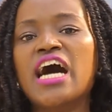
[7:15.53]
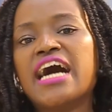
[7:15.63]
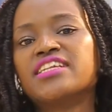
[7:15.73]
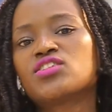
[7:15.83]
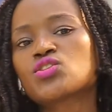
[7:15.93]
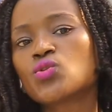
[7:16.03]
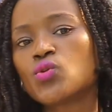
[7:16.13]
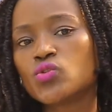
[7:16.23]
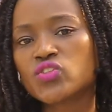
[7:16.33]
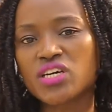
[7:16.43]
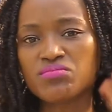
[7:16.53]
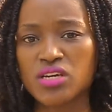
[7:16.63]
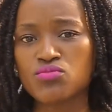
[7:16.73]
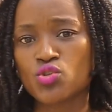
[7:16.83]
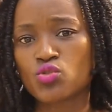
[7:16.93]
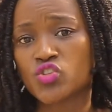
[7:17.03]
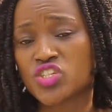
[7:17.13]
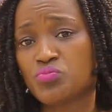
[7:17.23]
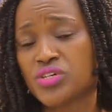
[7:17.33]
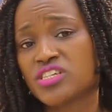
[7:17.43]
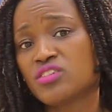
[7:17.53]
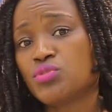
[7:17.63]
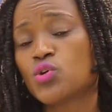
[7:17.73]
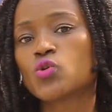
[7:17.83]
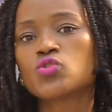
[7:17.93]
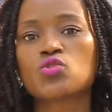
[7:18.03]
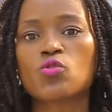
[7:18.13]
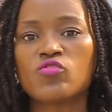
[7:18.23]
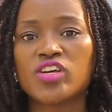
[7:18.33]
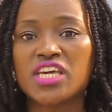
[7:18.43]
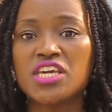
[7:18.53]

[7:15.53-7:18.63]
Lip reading: And so sometimes you're constipated because of the